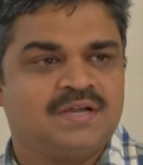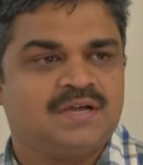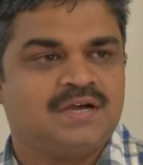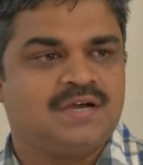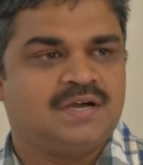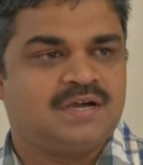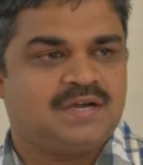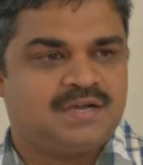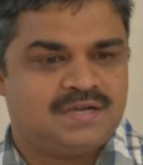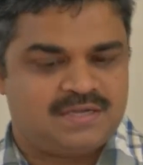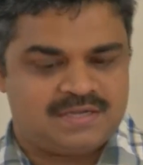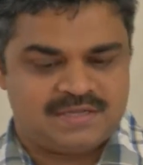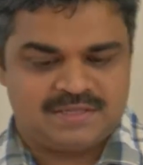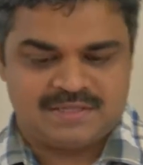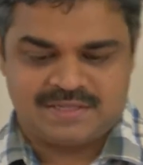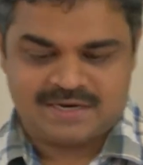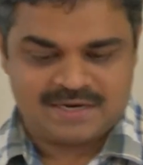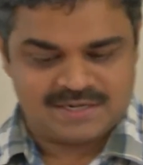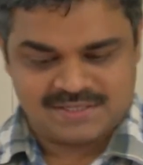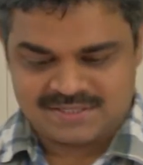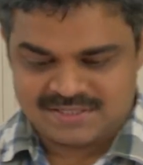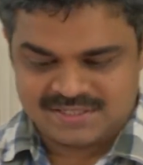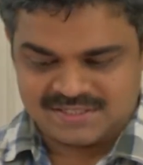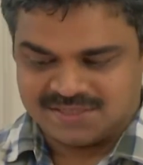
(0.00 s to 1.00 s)
The
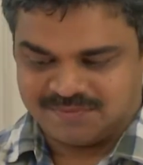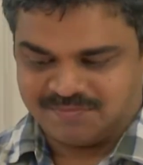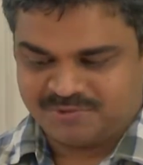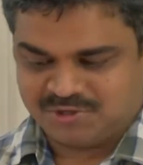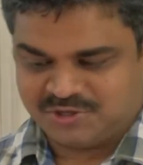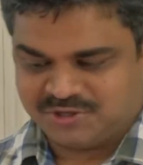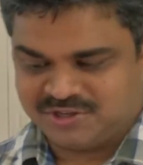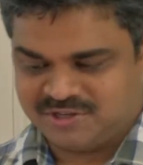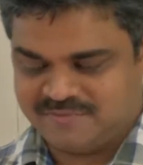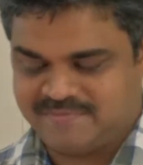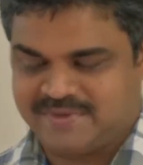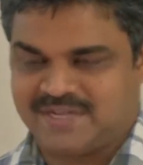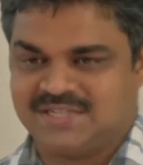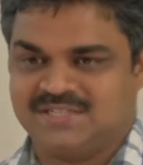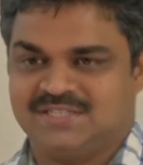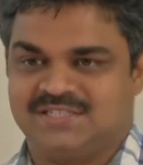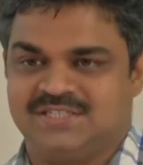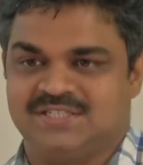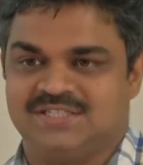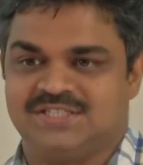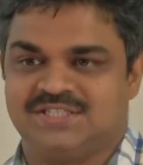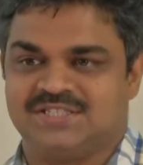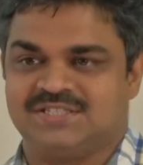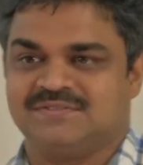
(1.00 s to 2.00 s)
rest is up to your
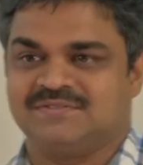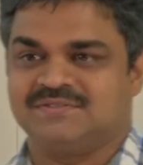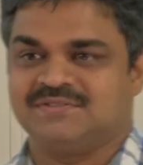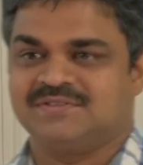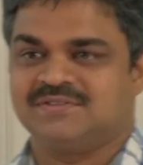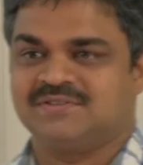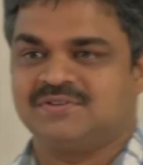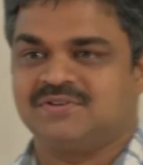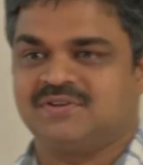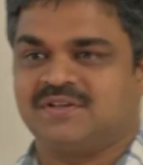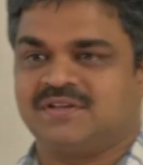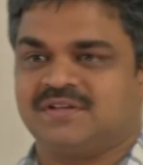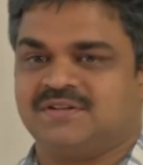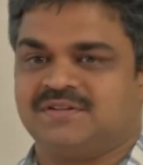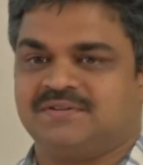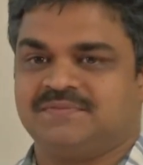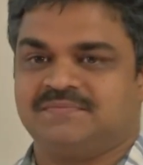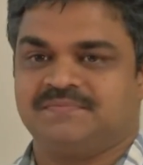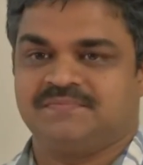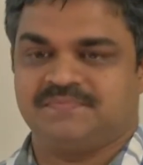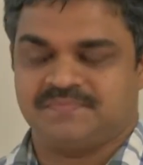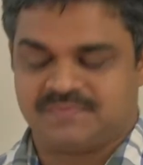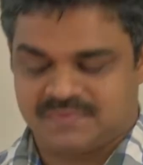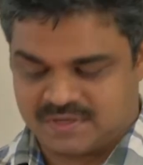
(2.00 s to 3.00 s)
imagination. You can
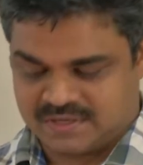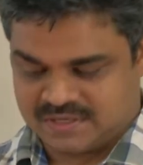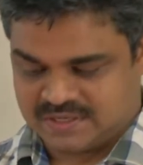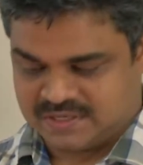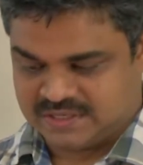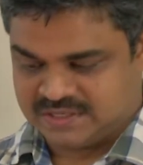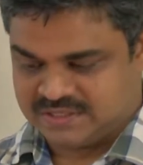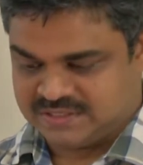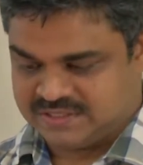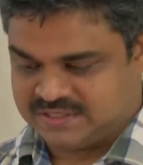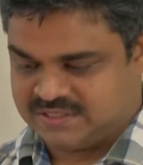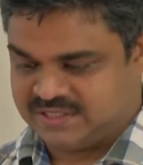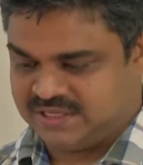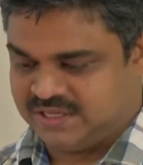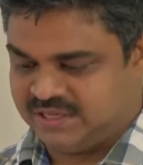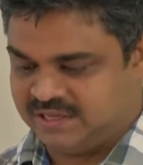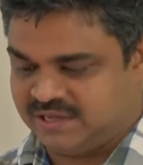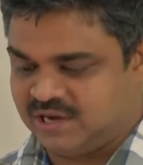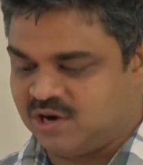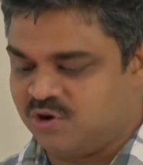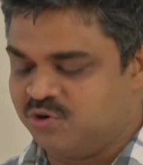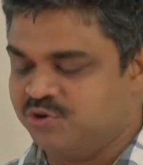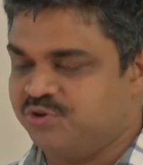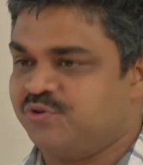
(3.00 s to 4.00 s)
see
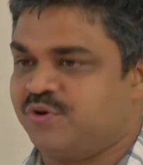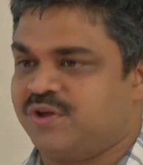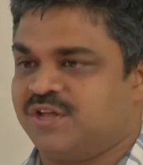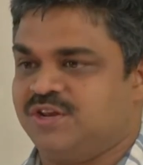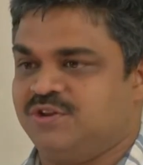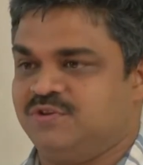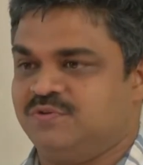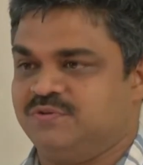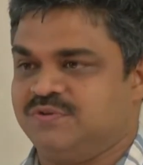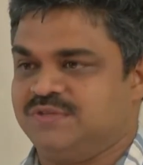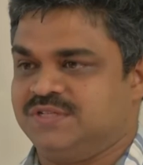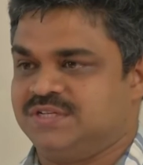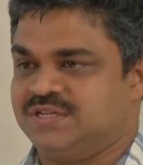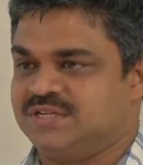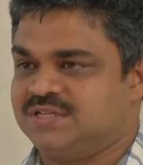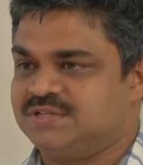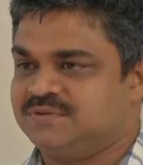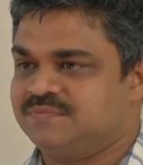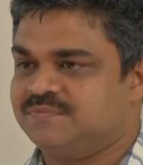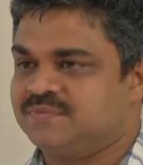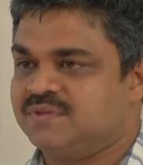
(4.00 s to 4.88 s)
how you can use it.